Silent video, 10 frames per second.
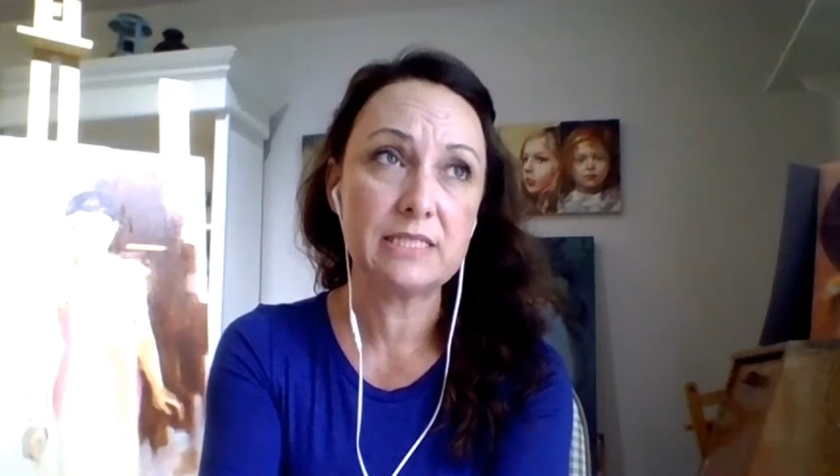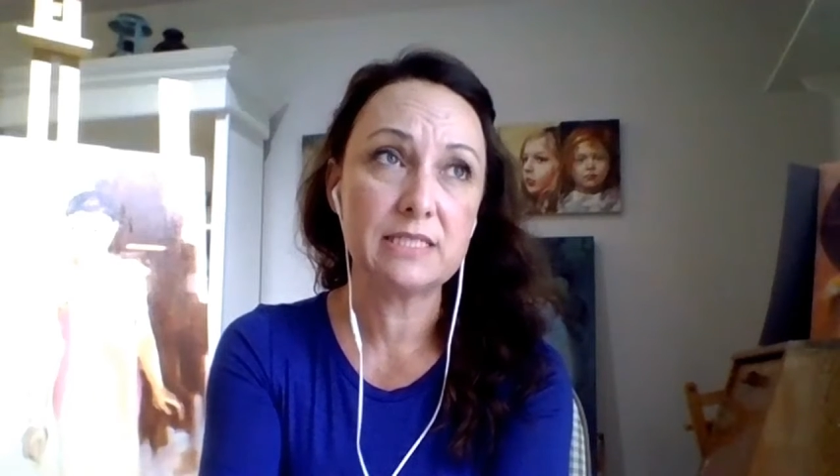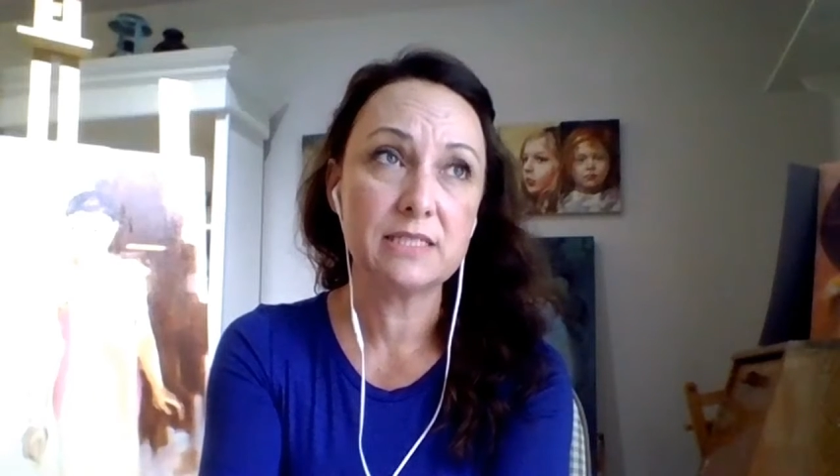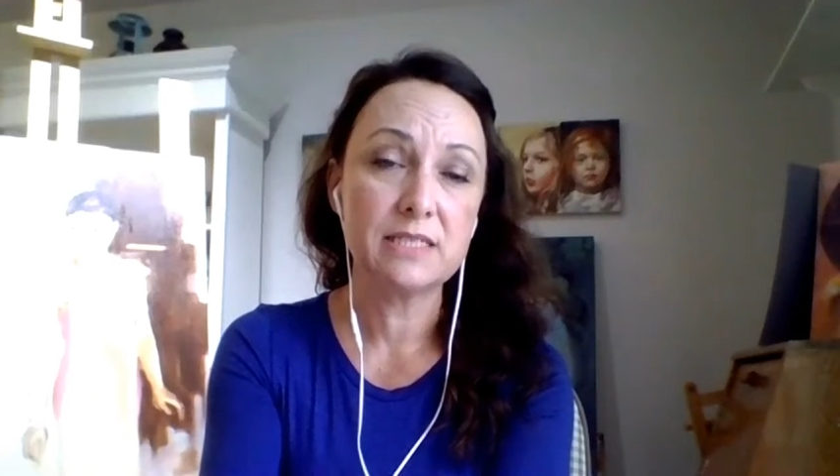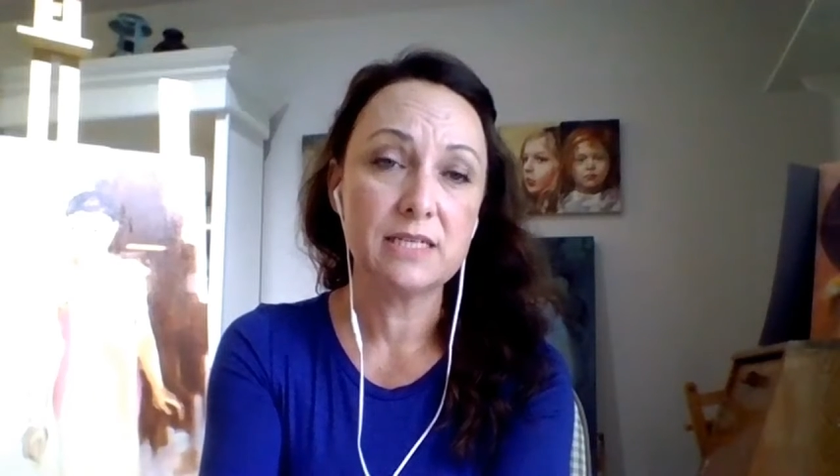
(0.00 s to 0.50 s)

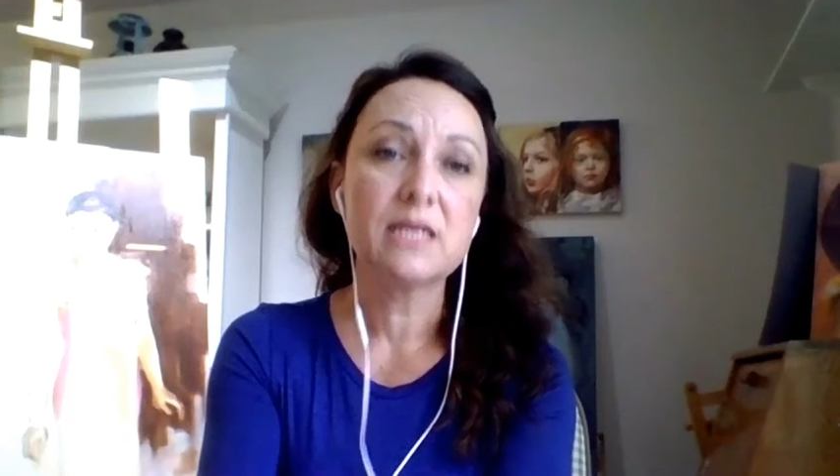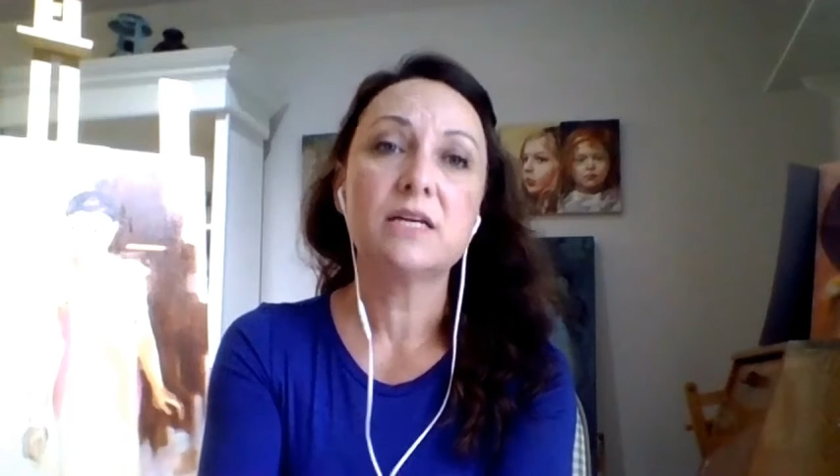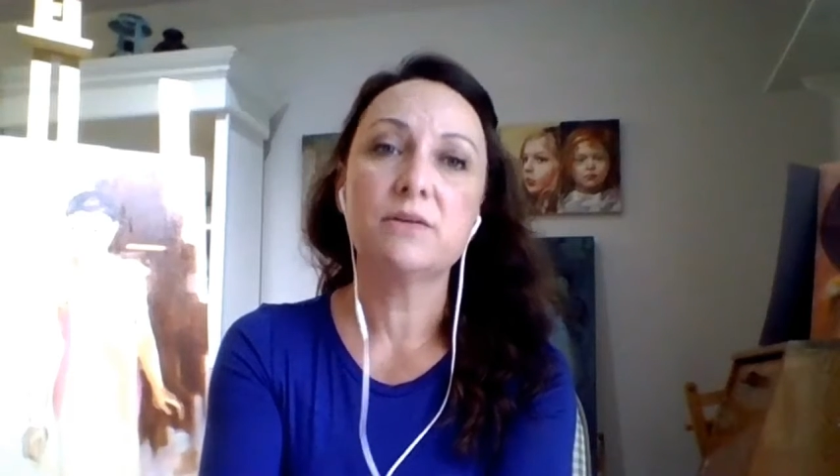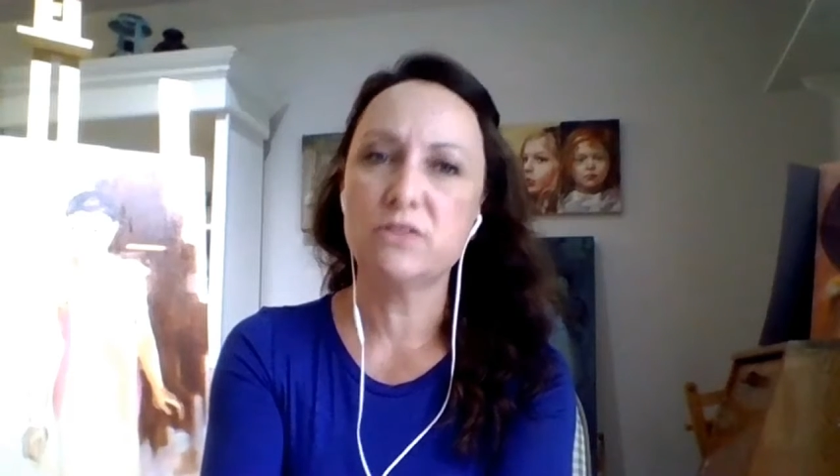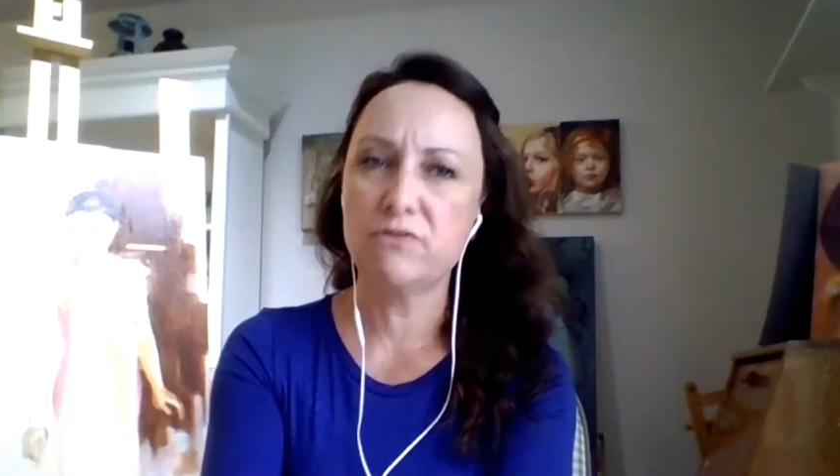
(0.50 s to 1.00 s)
it
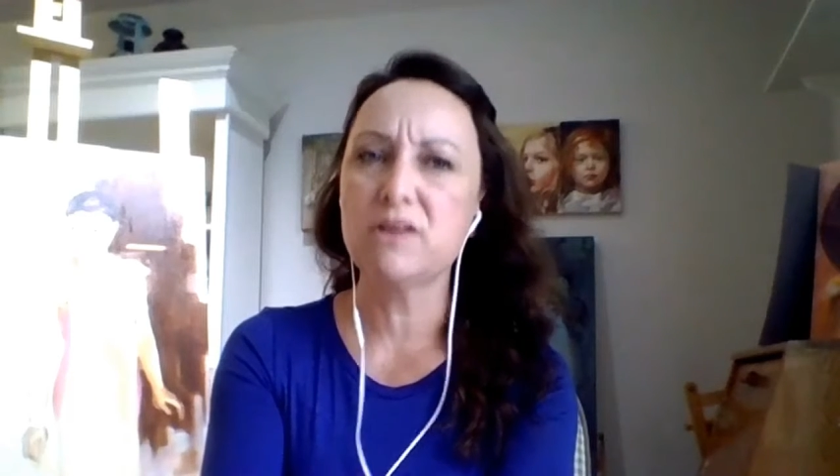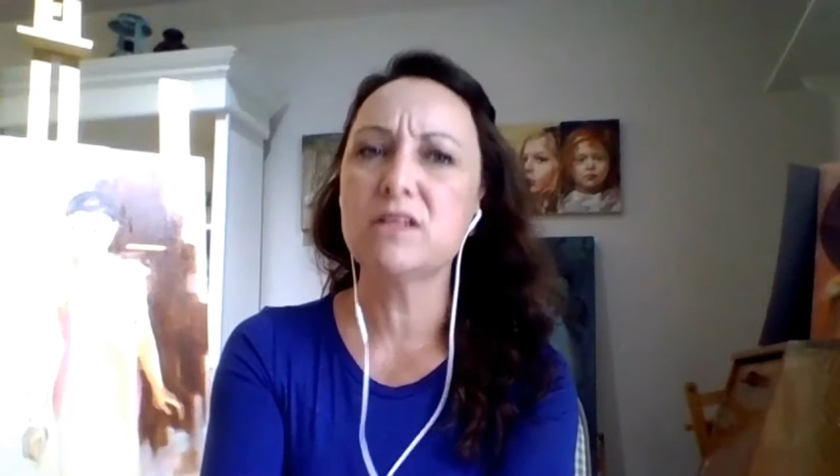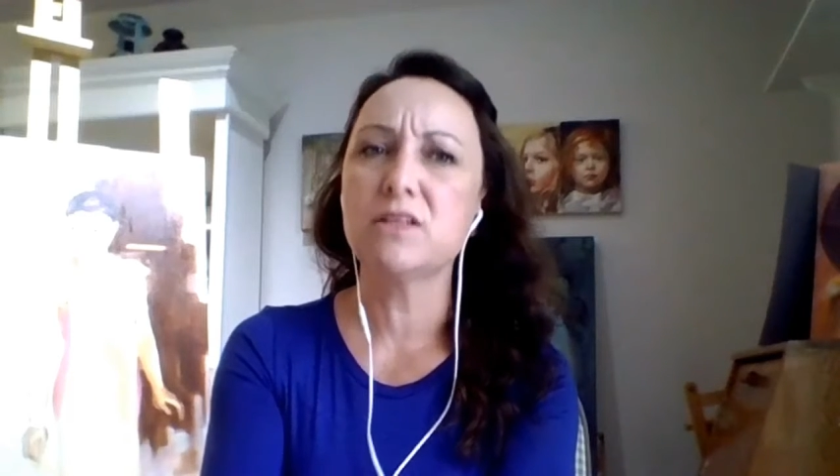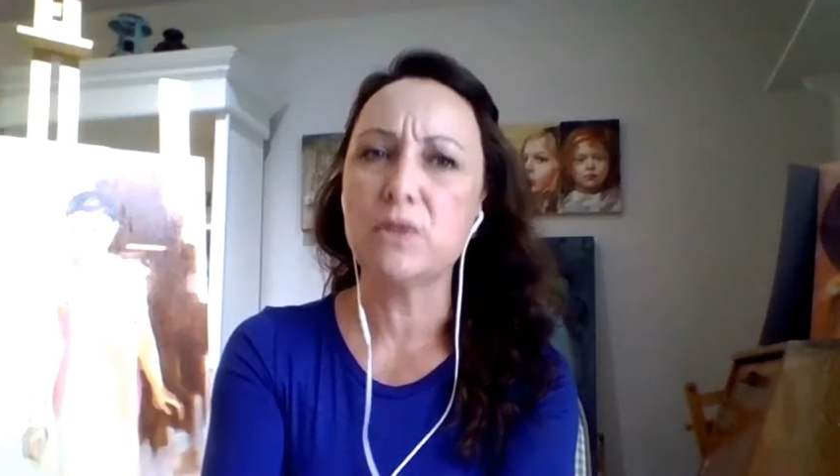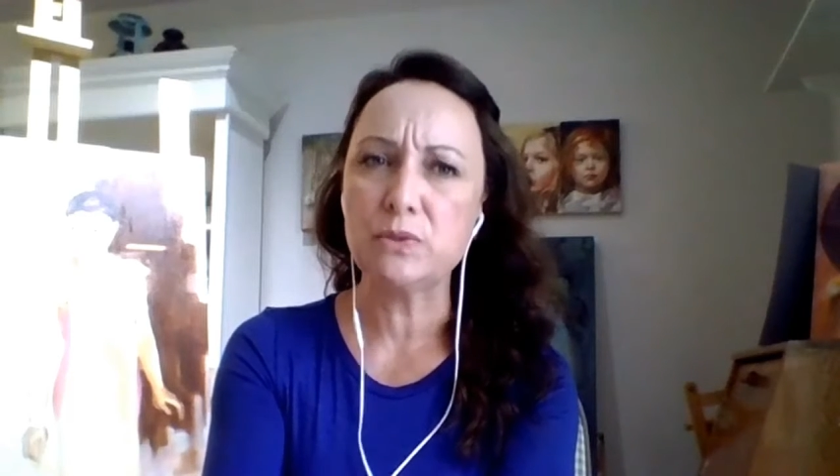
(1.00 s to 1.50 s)
was a
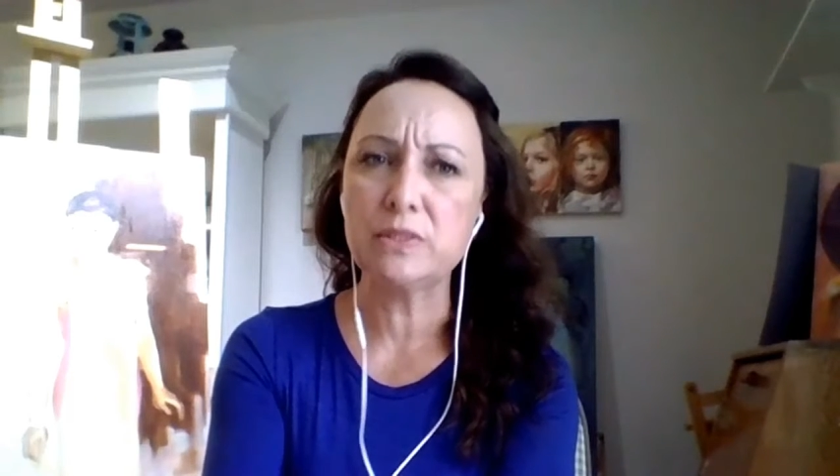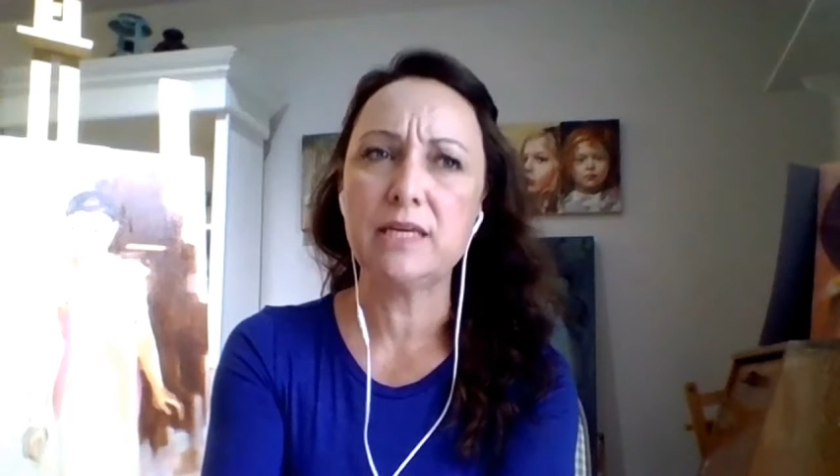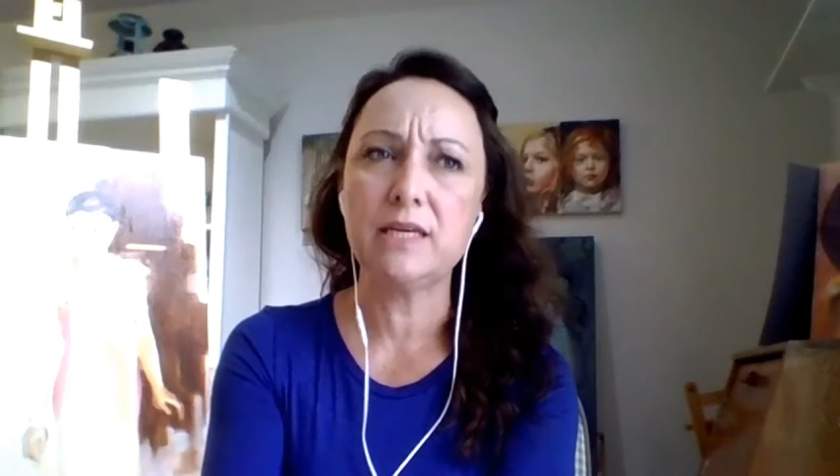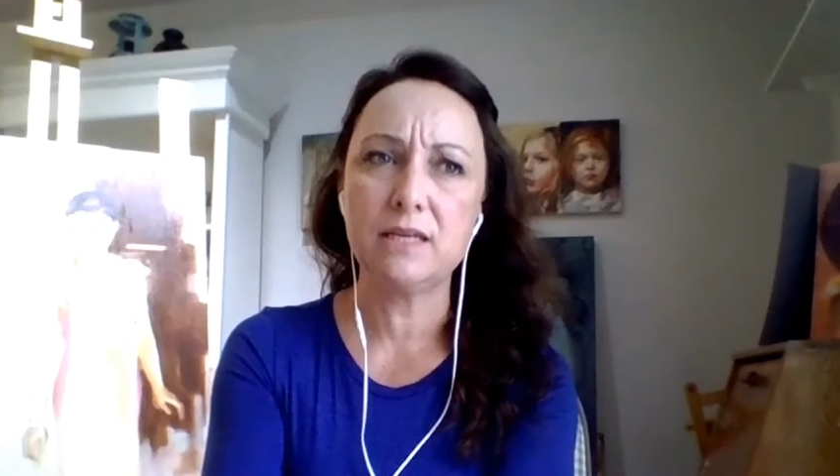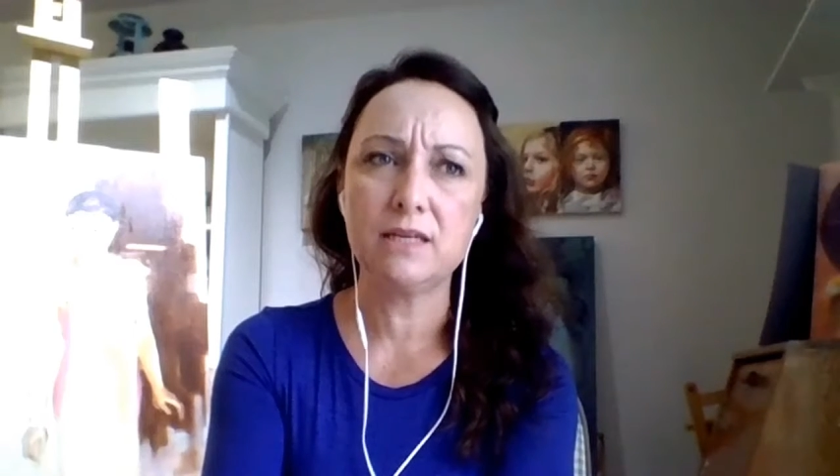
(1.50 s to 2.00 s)
very
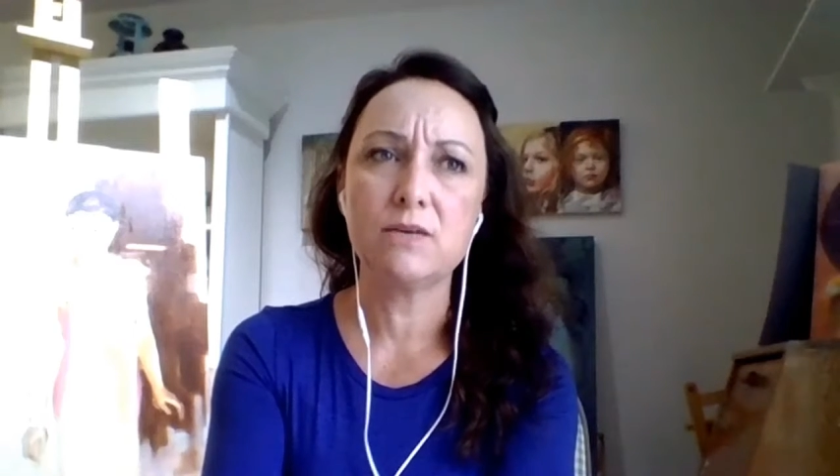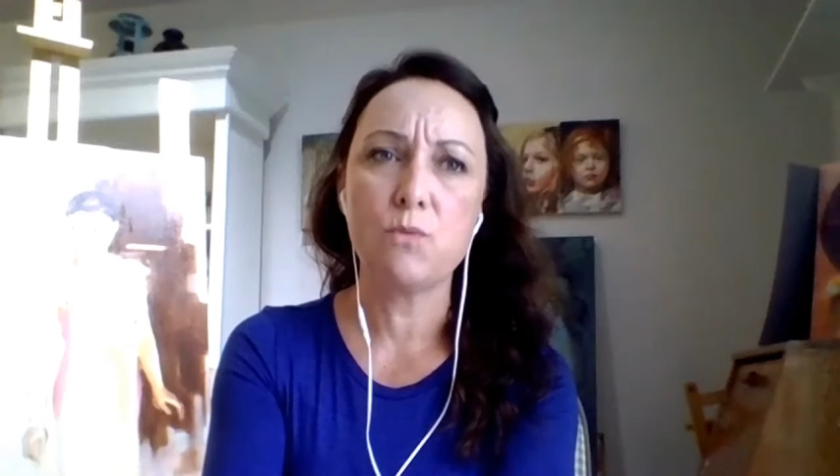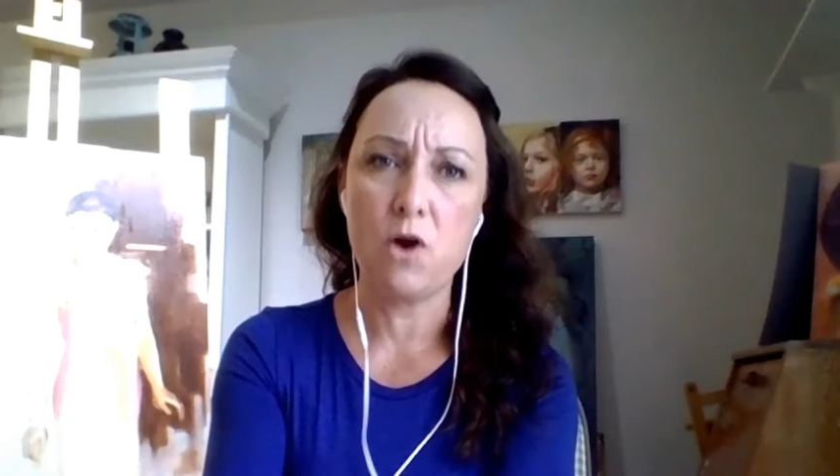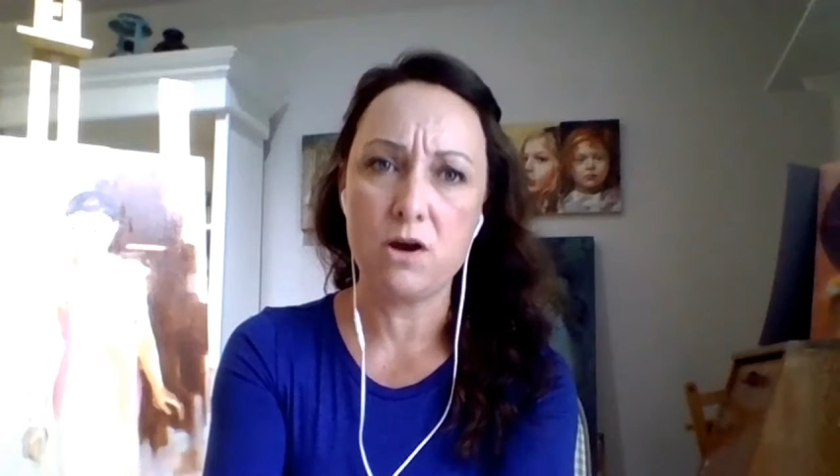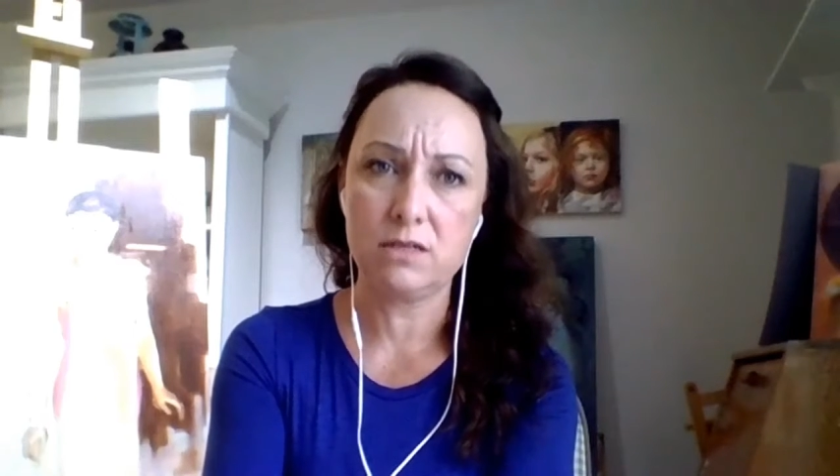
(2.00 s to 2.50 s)
lonely
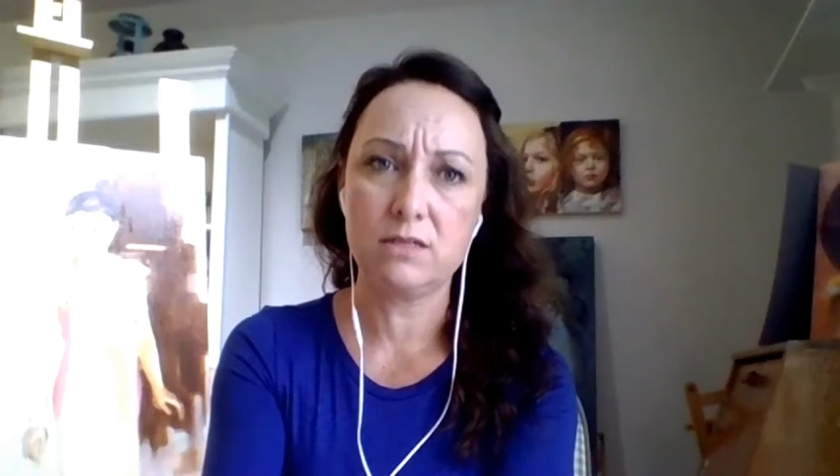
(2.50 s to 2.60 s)
walk.